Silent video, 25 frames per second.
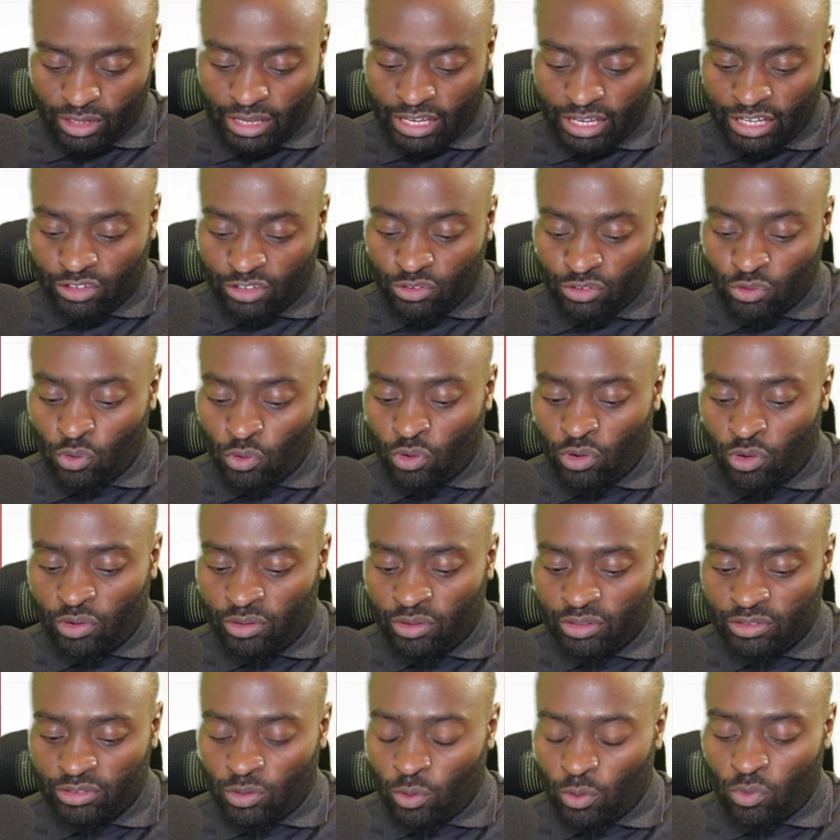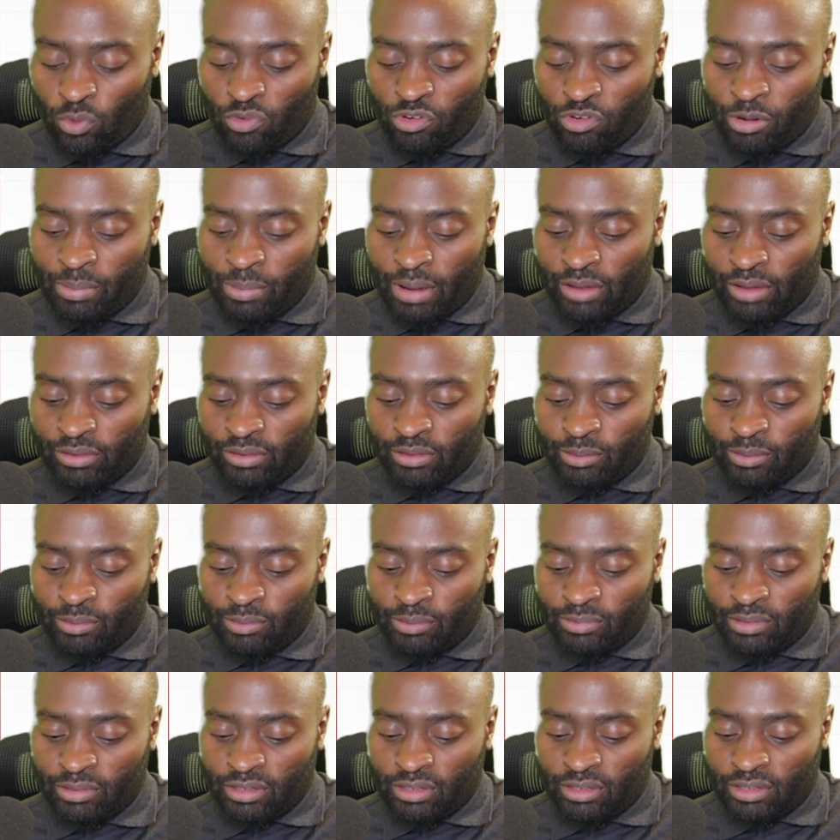don't worry about
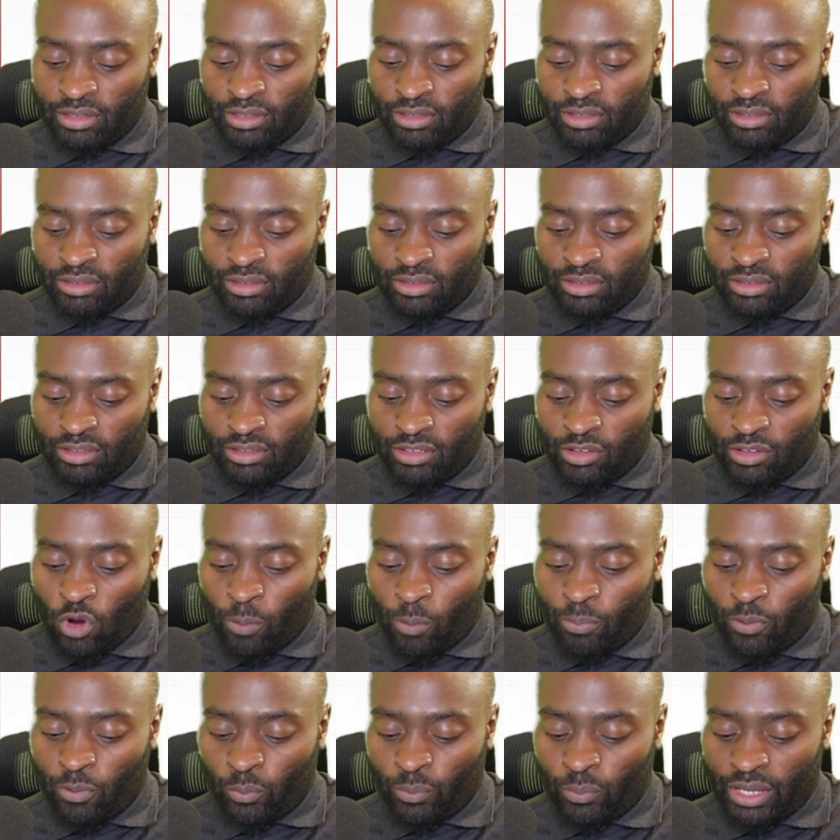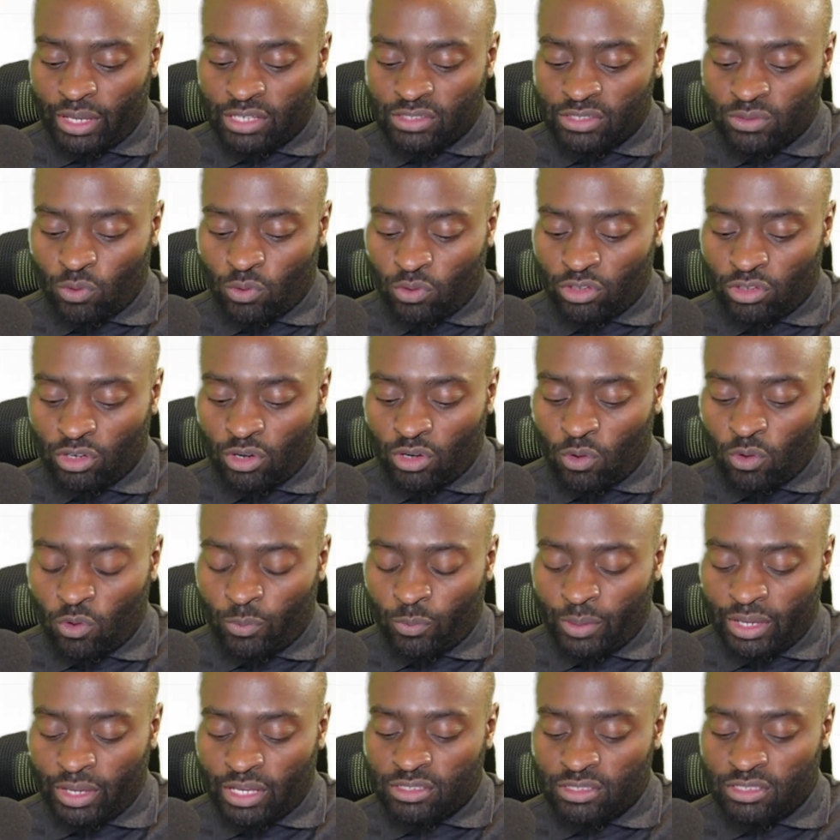the upper wicks or the lower
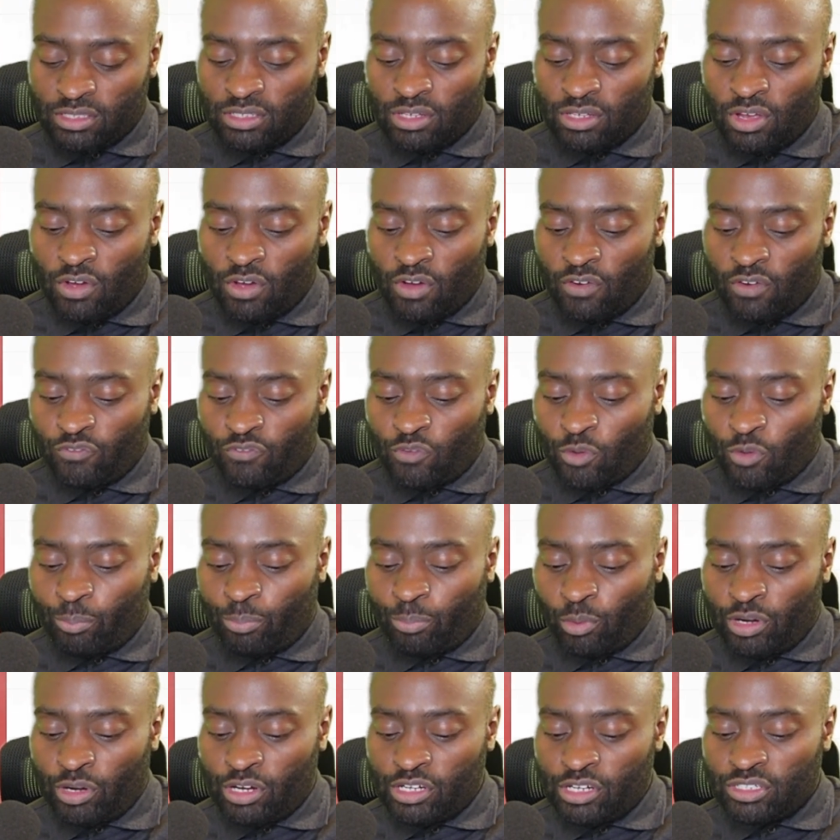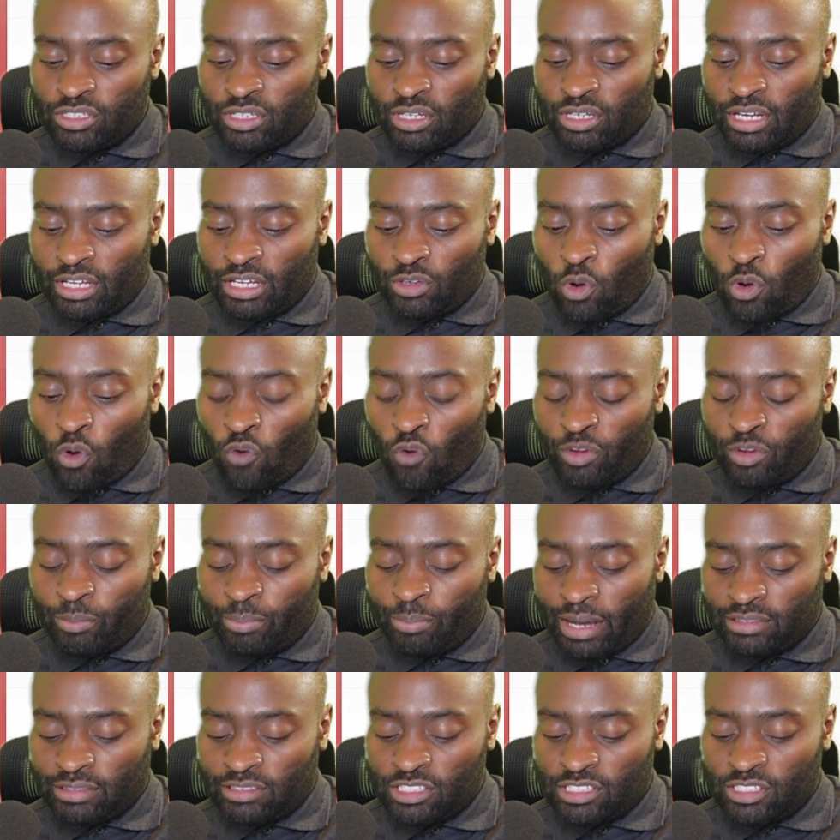wicks. For bullish engulfing
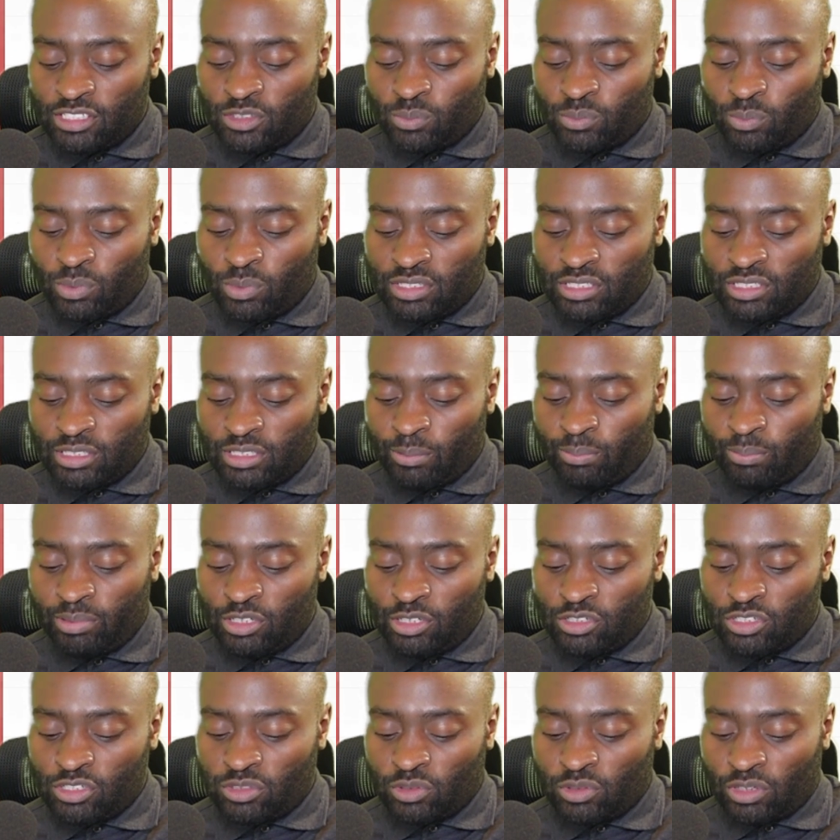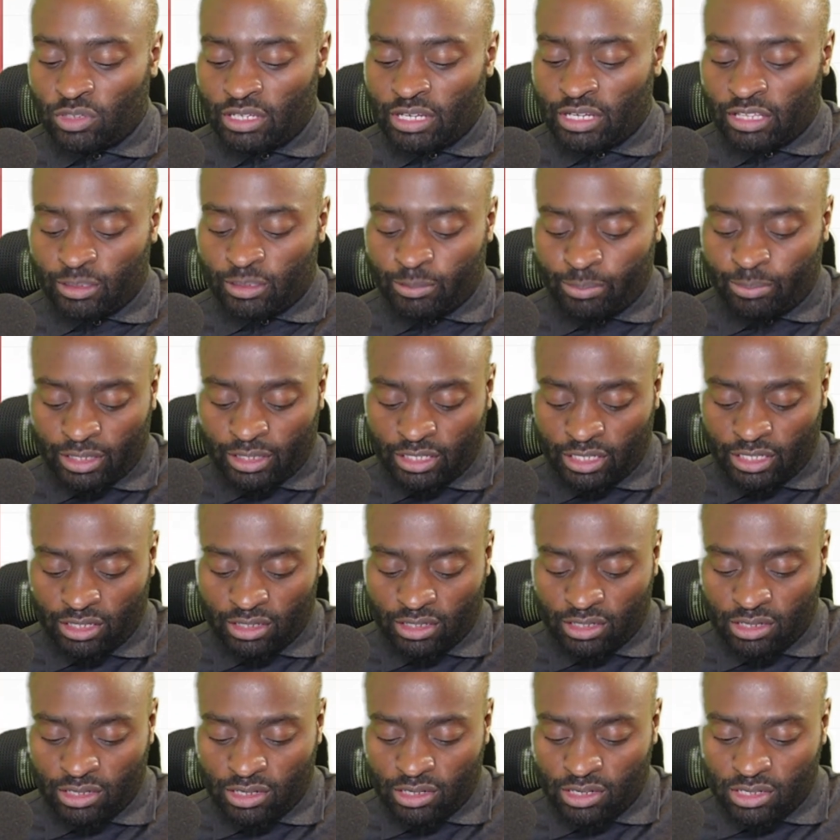patterns, we're simply just looking at the body.
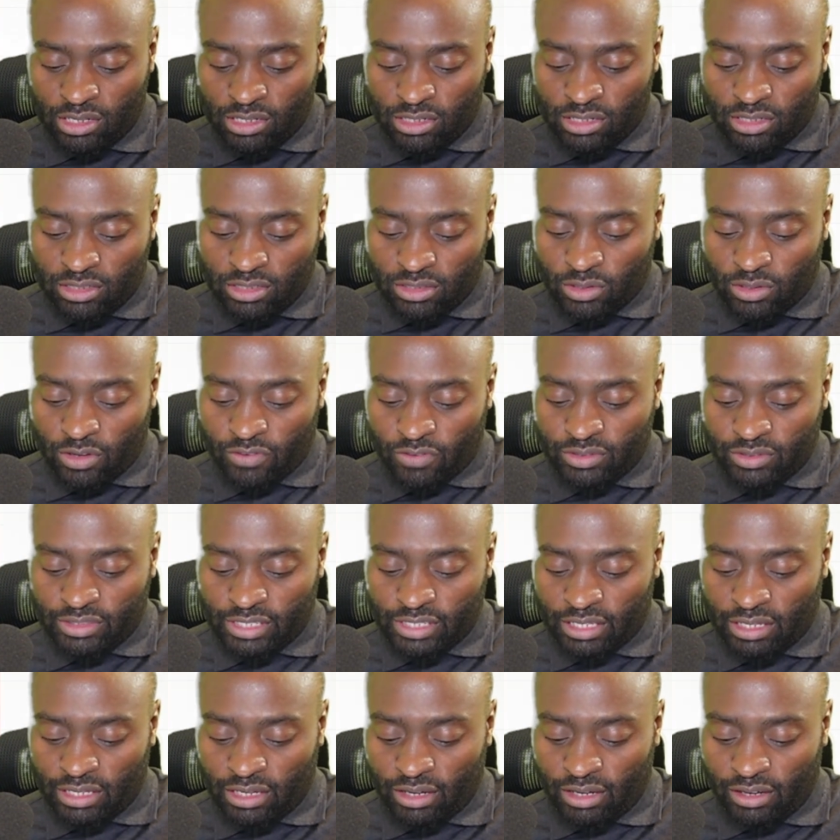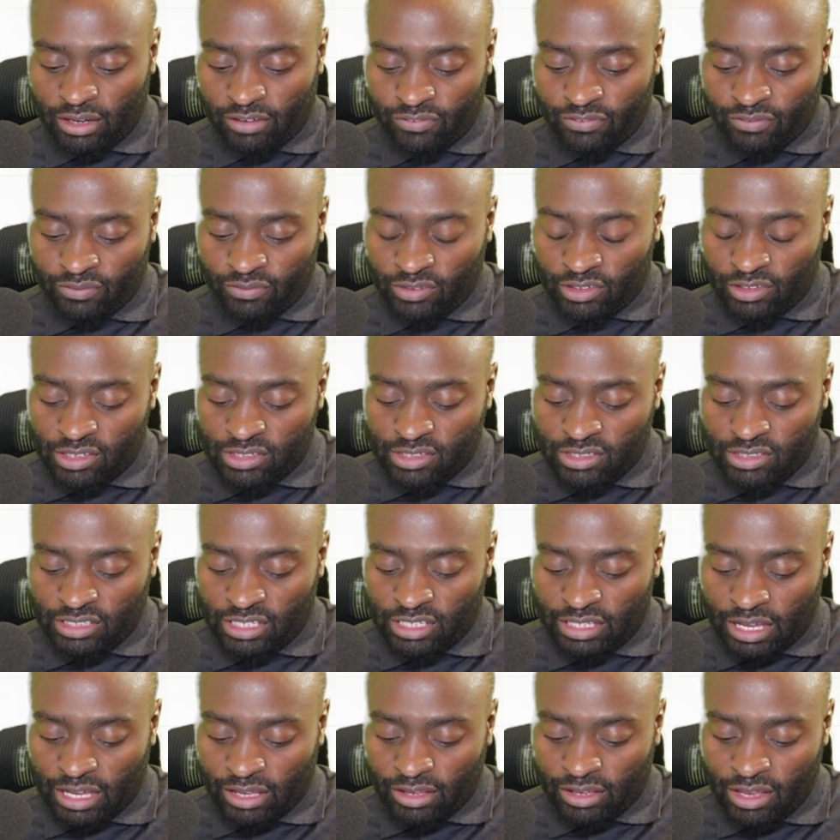So if I take that off, you can
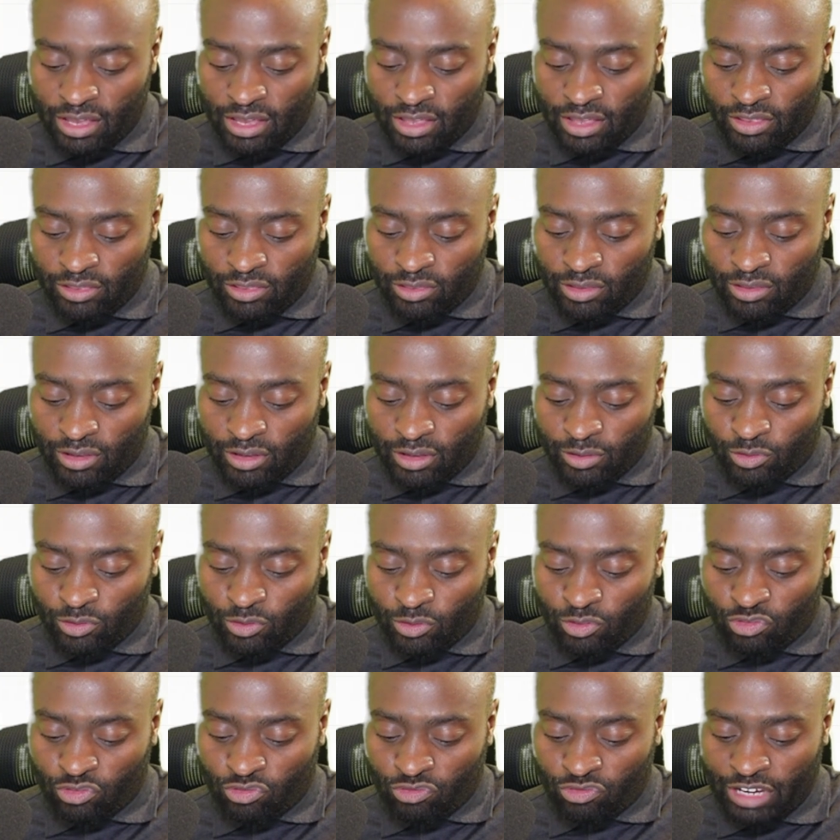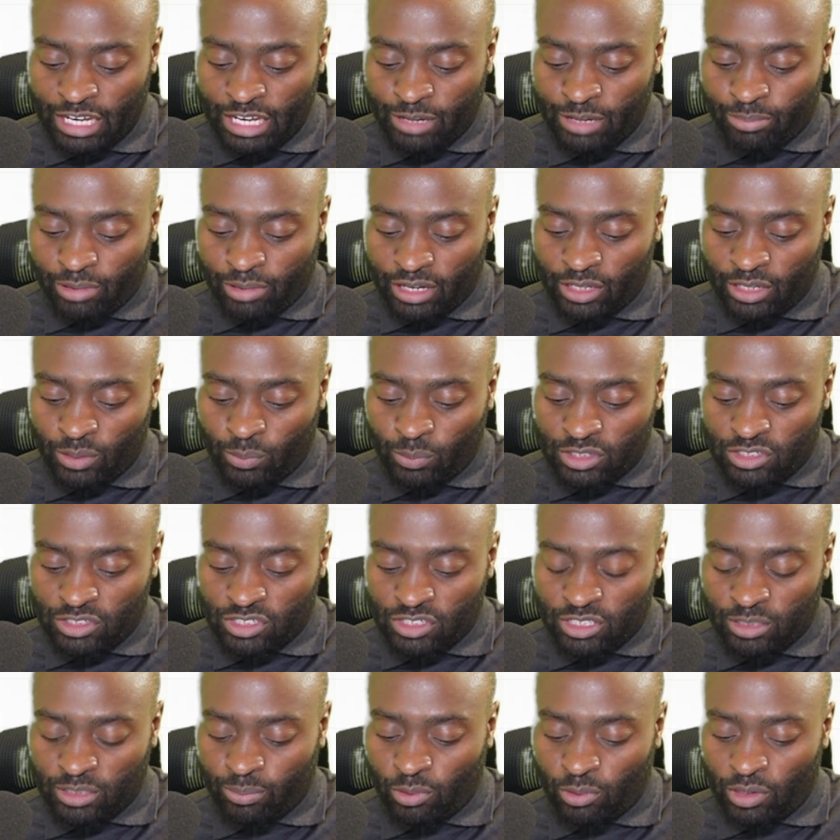see that the green body, which
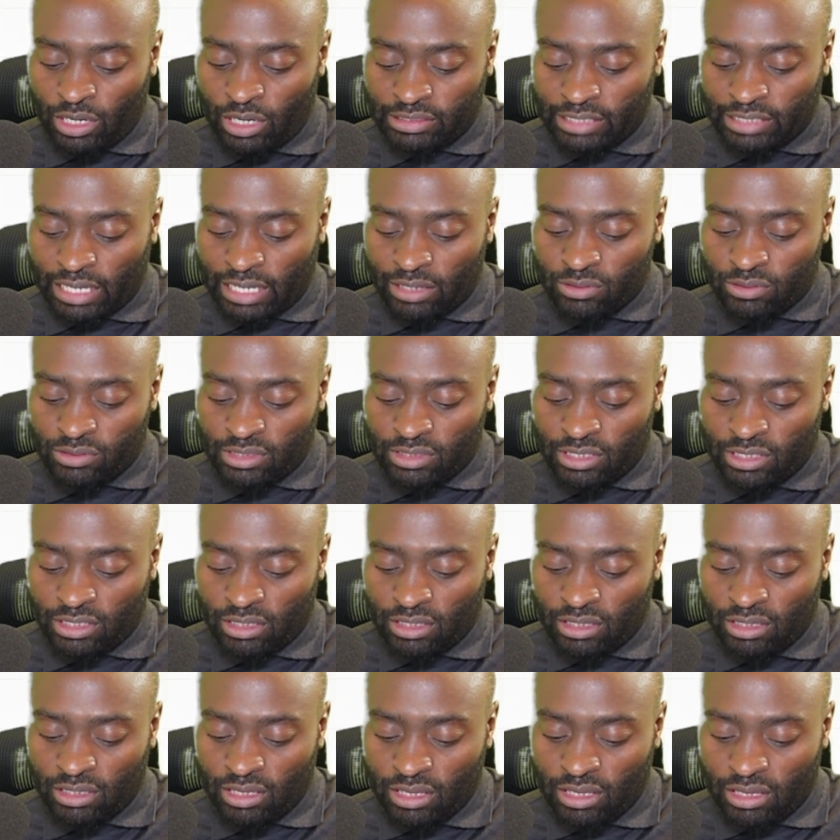is the bullish candlestick,